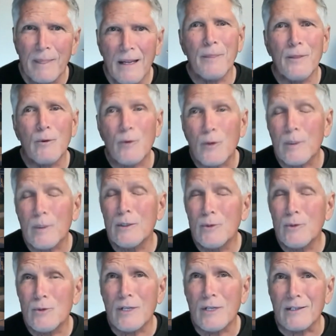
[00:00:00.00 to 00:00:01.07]
There were three
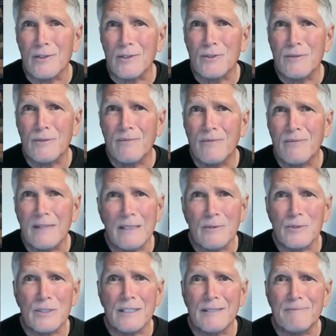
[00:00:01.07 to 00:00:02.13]
news channels. That
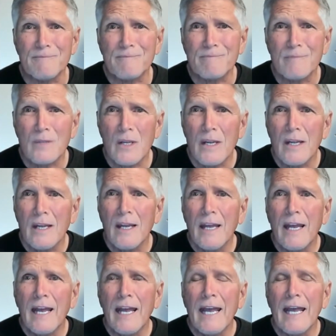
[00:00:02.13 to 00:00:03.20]
was it.
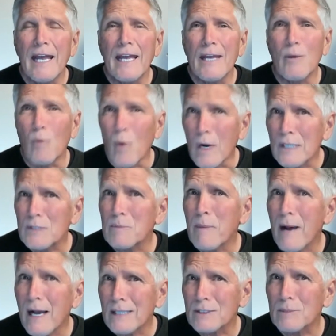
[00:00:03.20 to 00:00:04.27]
It was
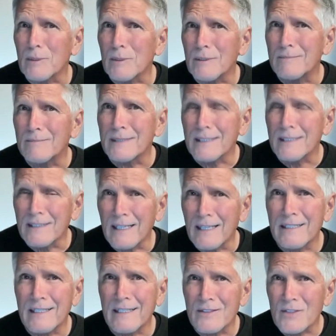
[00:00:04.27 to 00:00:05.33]
possible in
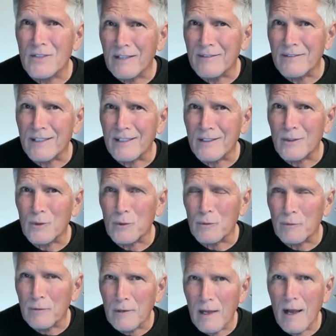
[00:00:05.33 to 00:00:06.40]
1970 to
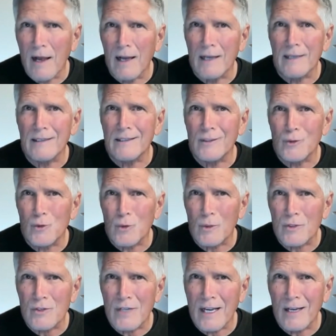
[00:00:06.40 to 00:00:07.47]
fly into
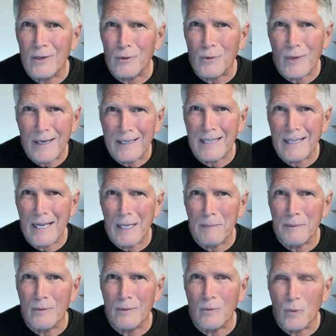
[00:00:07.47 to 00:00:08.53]
Georgetown, Grand
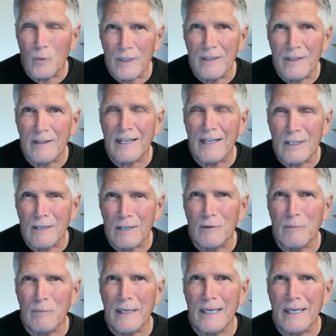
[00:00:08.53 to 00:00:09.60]
Cayman with a duffel
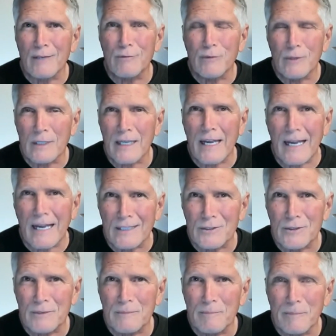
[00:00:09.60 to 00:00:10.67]
bag full of
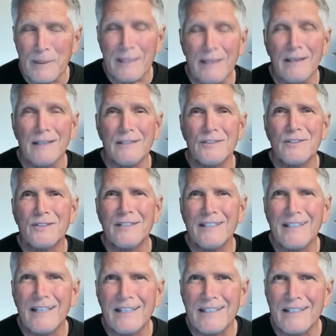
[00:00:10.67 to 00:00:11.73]
cash because in
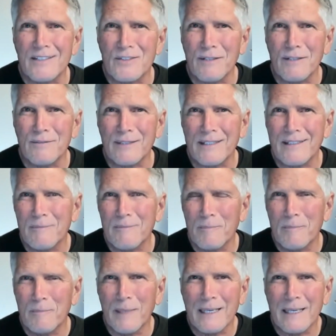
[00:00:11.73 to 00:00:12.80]
1970,
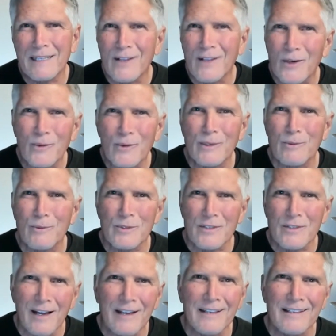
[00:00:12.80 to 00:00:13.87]
money laundering was
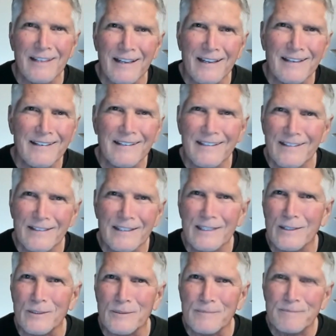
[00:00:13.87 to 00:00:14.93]
not yet
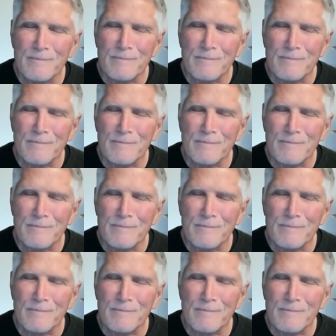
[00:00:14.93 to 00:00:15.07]
illegal.